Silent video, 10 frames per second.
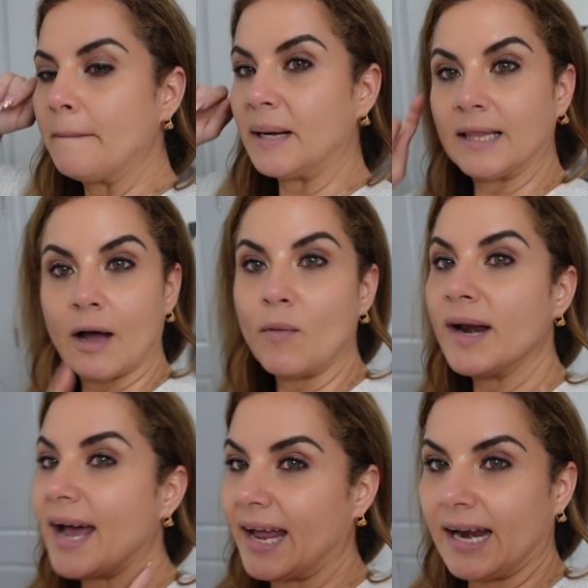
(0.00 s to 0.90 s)
But that
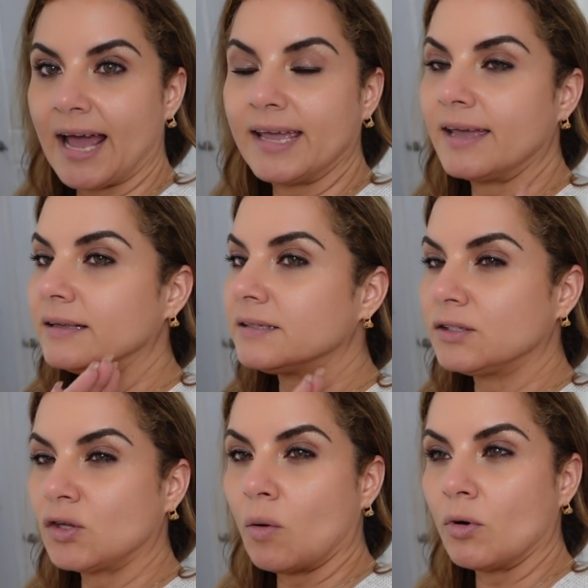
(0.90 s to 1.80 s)
one, I like it
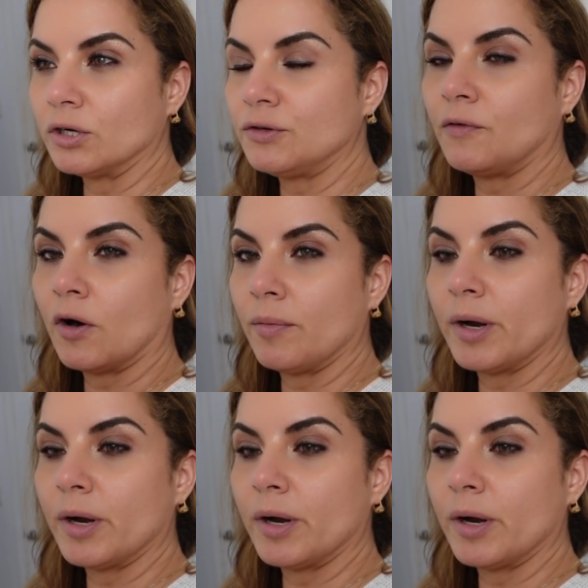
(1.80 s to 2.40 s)
so much for over